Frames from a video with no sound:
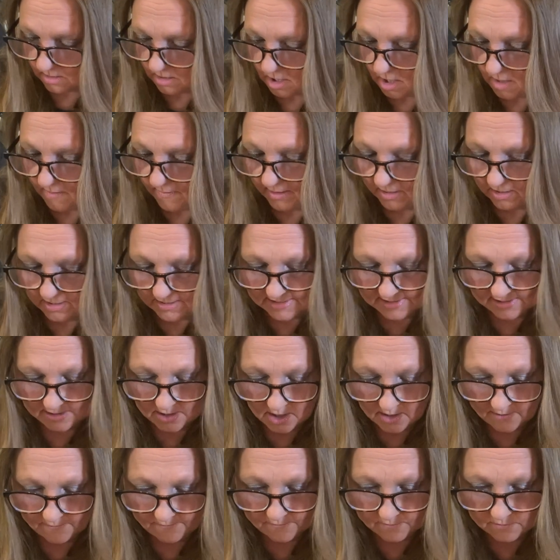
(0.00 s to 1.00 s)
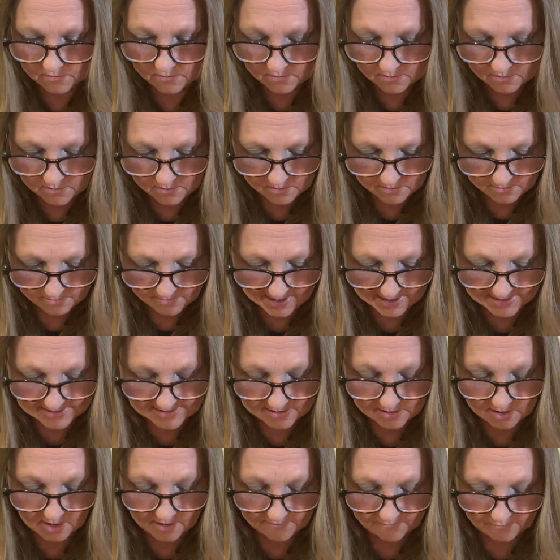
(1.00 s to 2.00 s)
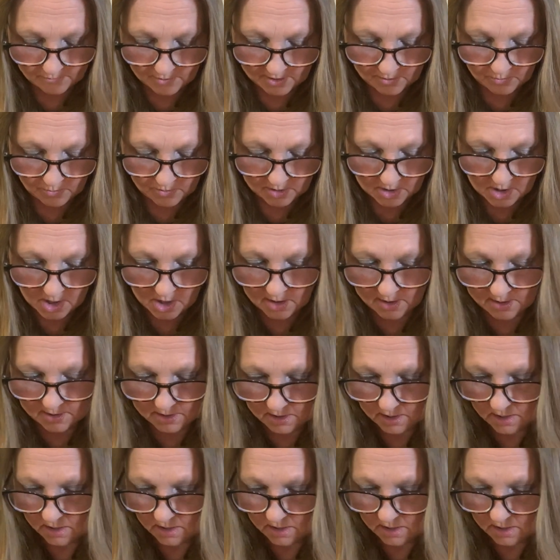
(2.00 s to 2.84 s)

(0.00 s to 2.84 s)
all that good stuff. Bad stuff, whatever you want to call it.